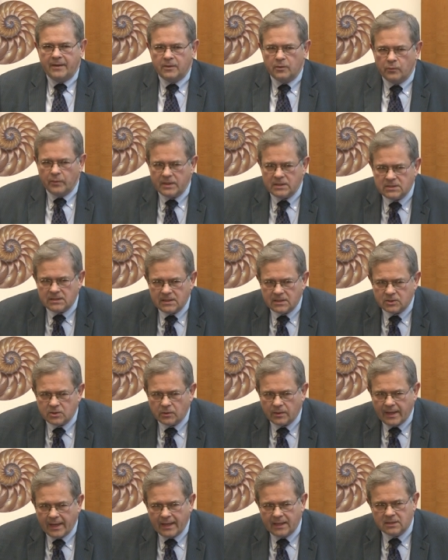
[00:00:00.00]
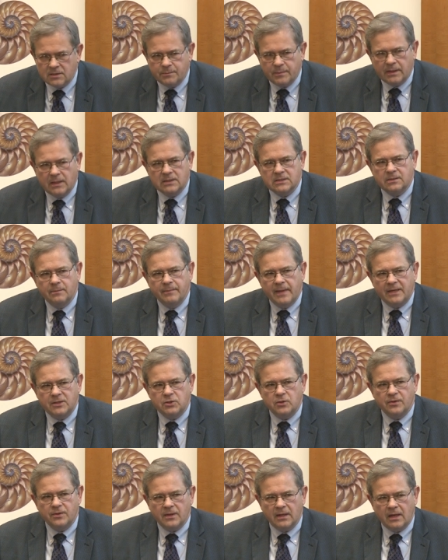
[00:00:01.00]
the reason it's okay is because it makes
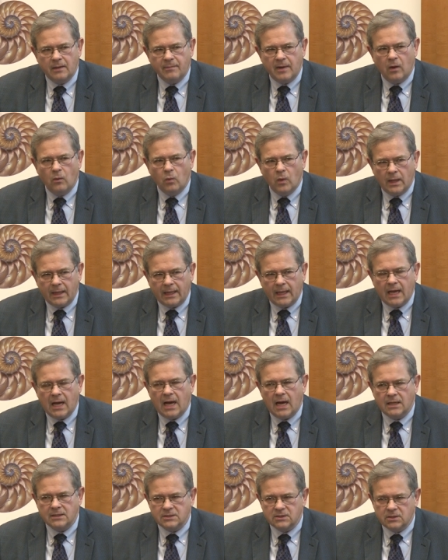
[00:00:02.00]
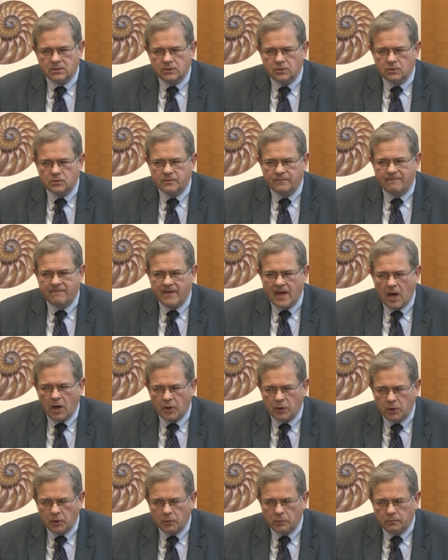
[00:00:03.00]
you think about what constitutes
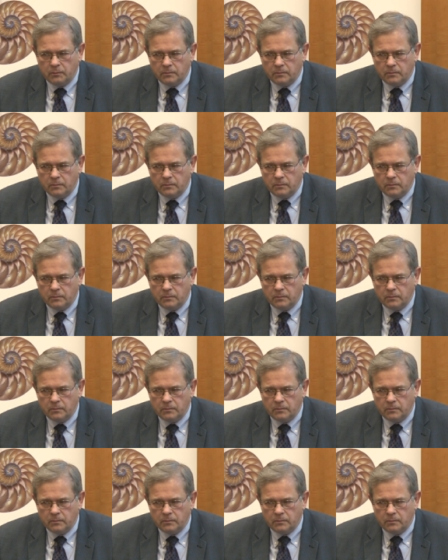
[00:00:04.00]
value.